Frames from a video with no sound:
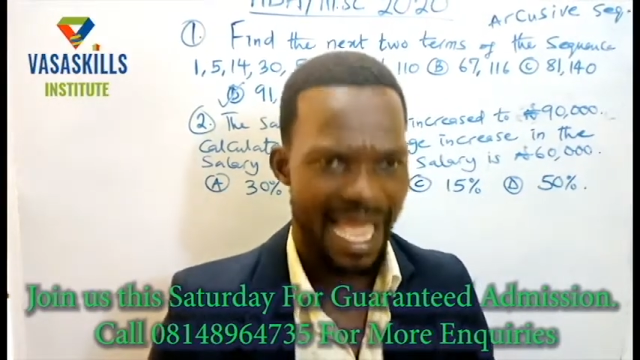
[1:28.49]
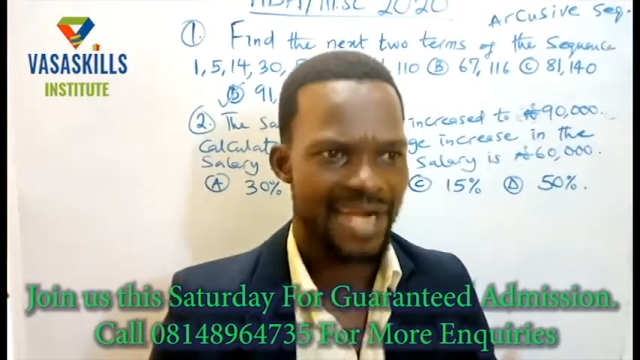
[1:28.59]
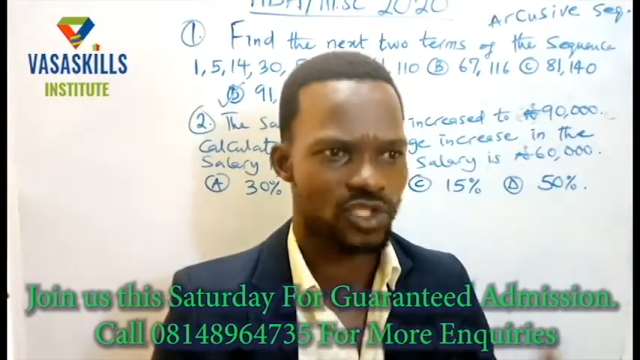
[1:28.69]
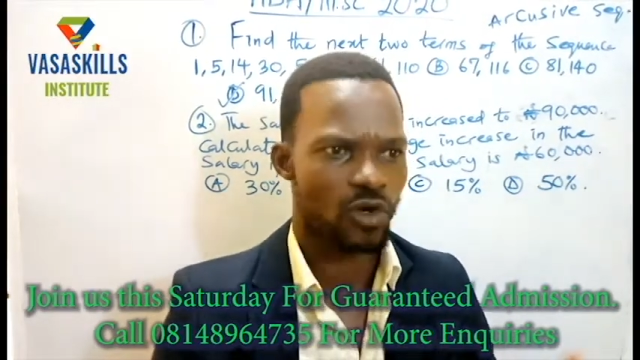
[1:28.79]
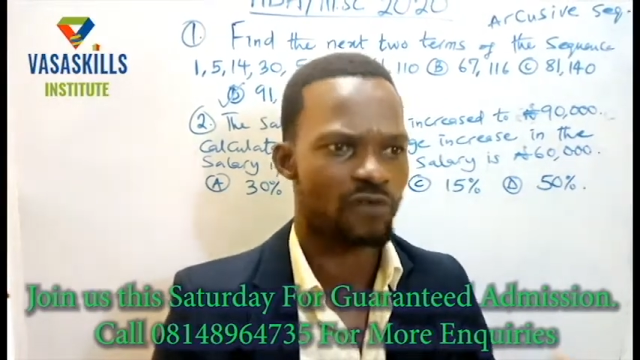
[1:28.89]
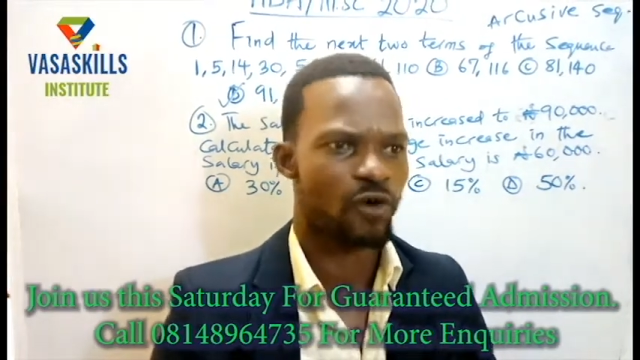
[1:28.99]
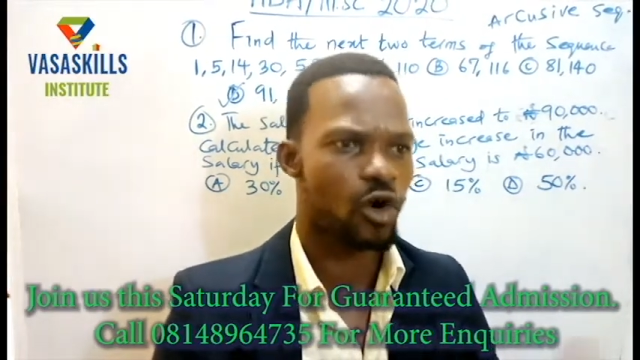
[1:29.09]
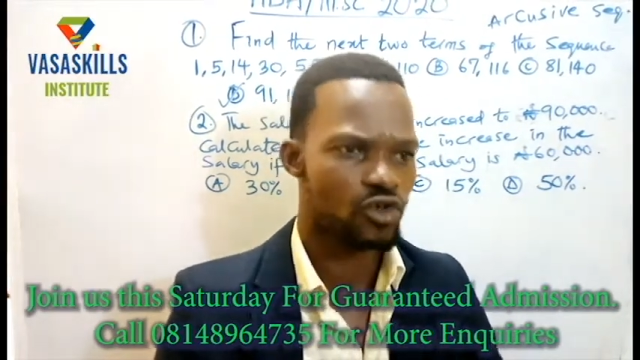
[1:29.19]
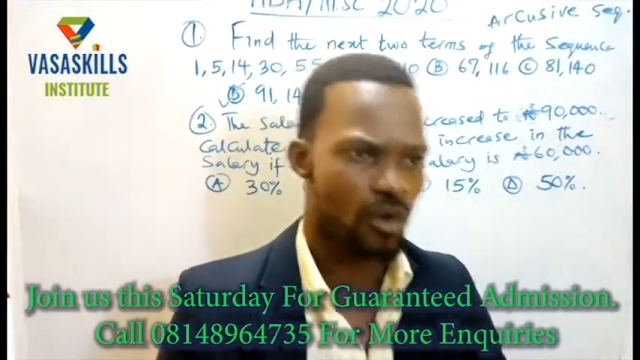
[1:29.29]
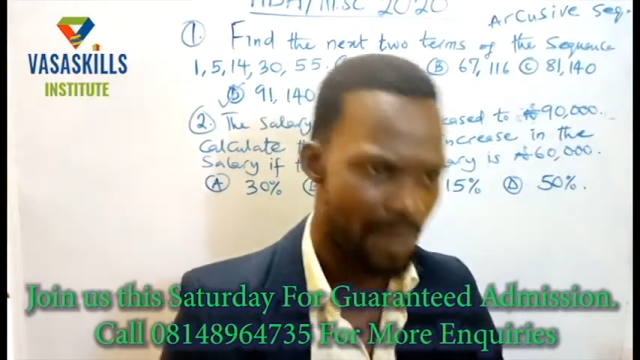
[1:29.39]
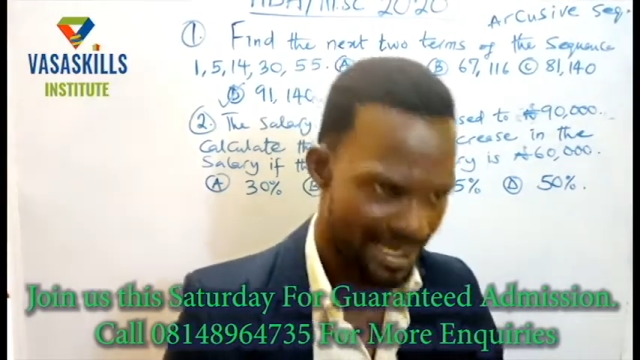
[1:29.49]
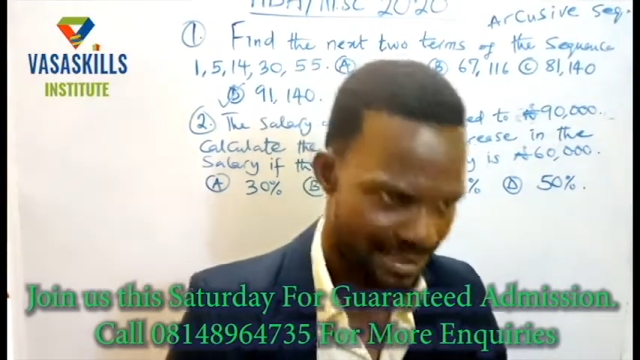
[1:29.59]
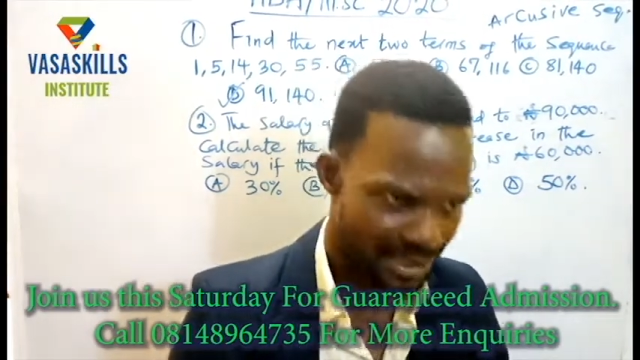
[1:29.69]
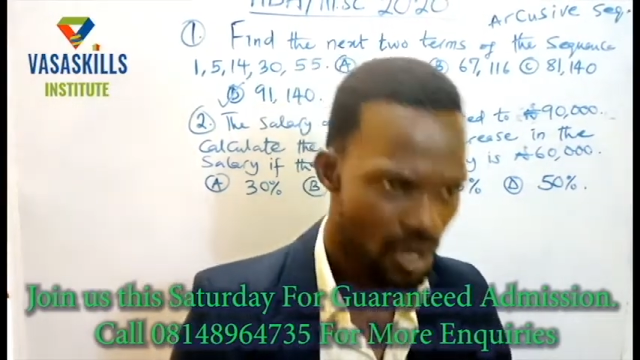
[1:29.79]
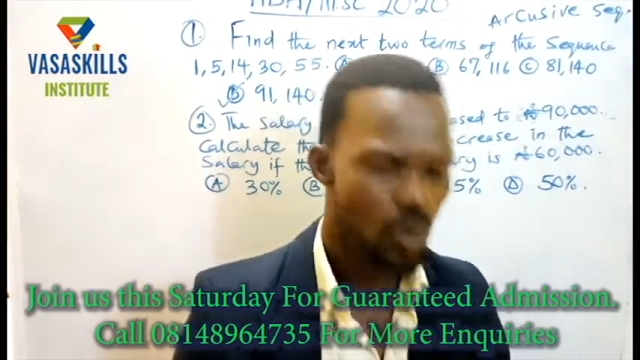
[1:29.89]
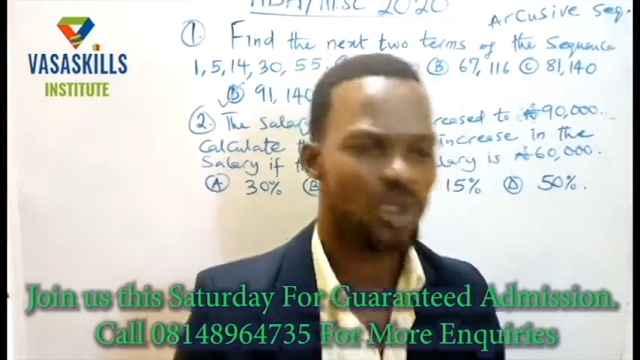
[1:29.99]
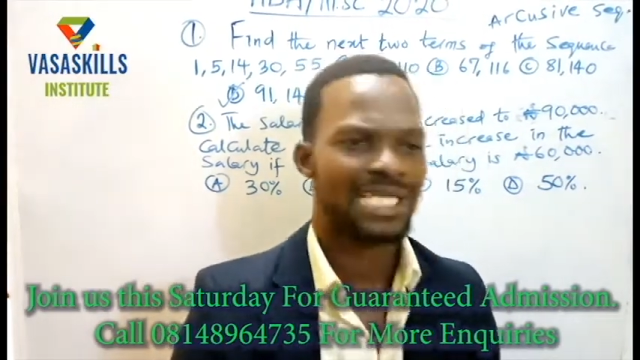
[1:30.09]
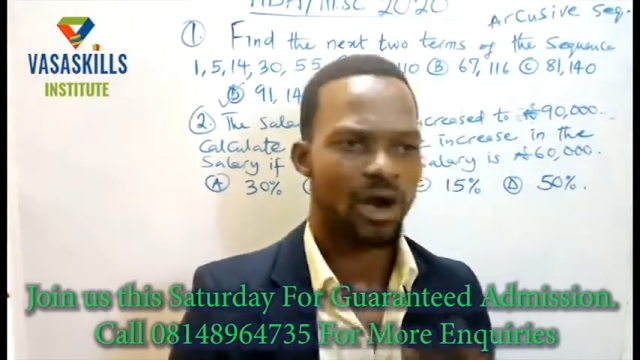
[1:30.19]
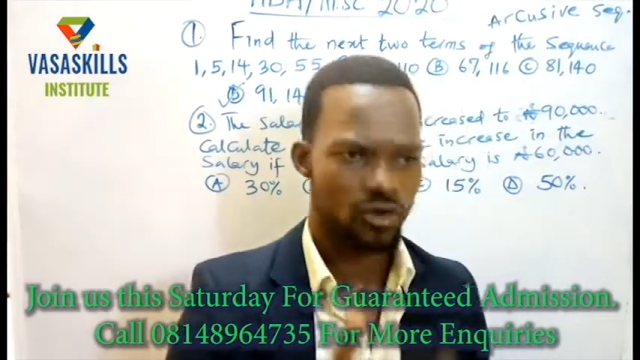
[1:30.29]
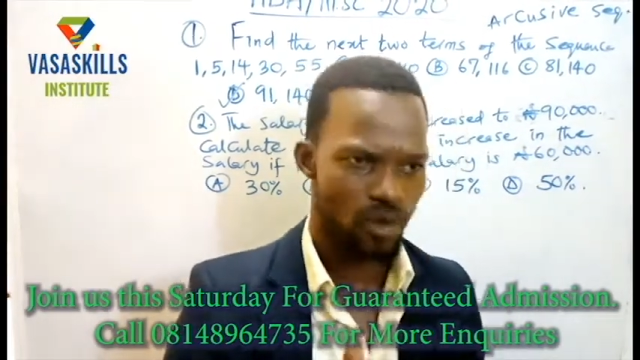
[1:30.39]
addition of odd numbers. What
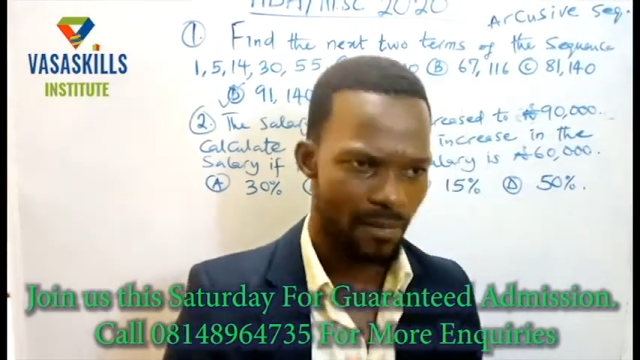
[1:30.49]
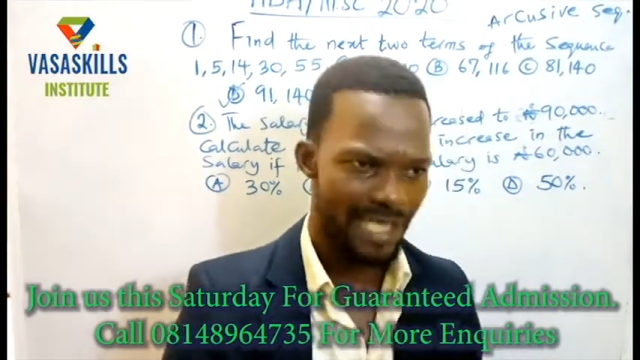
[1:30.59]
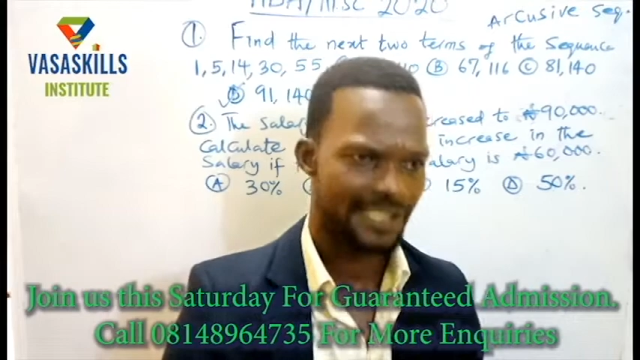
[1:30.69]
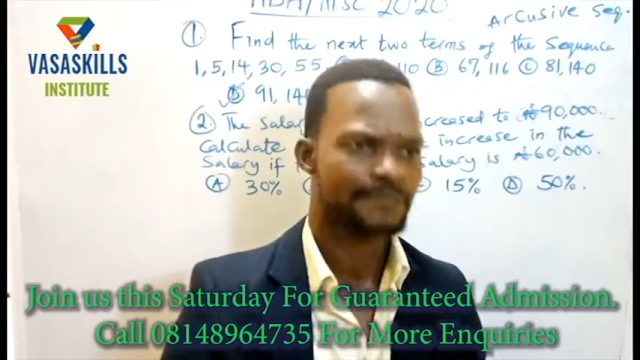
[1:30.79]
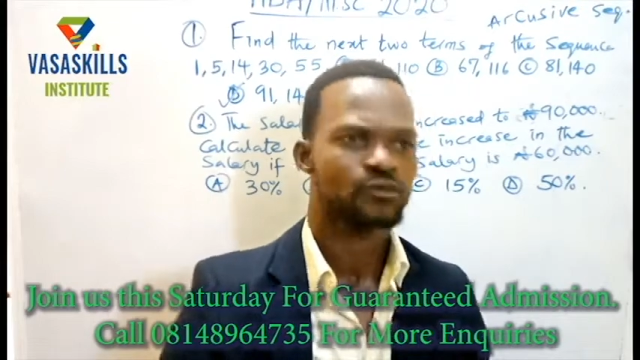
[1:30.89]
are odd numbers?